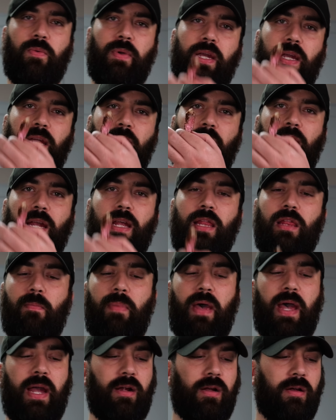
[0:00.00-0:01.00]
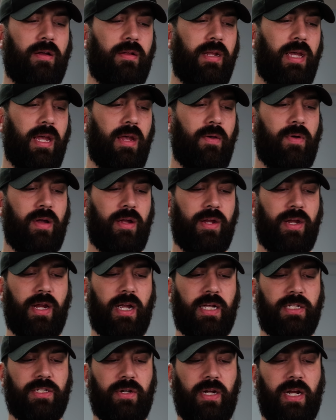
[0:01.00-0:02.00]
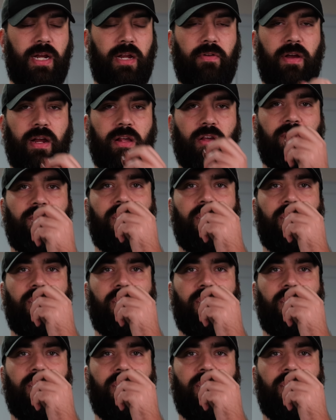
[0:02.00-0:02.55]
eat in the back all day while you guys are eating regular